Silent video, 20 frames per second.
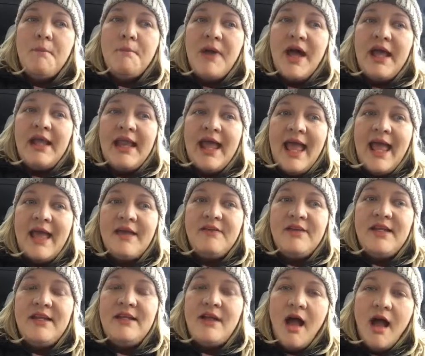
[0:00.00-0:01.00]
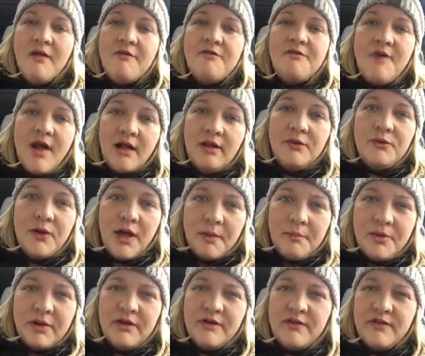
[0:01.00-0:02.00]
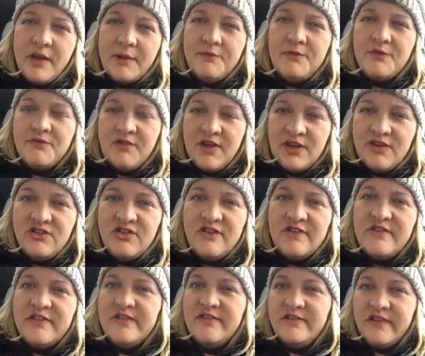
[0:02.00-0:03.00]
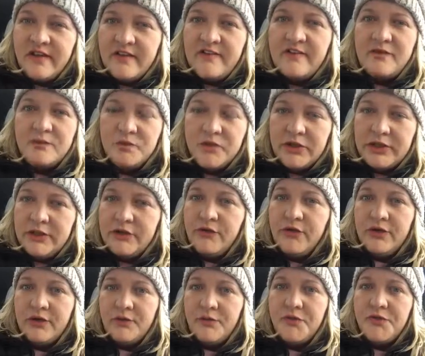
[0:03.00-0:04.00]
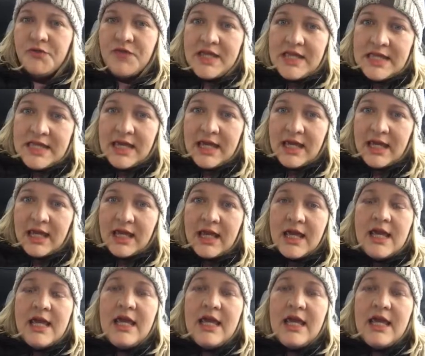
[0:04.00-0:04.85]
But had he not followed up on his observations and done some really critical thinking,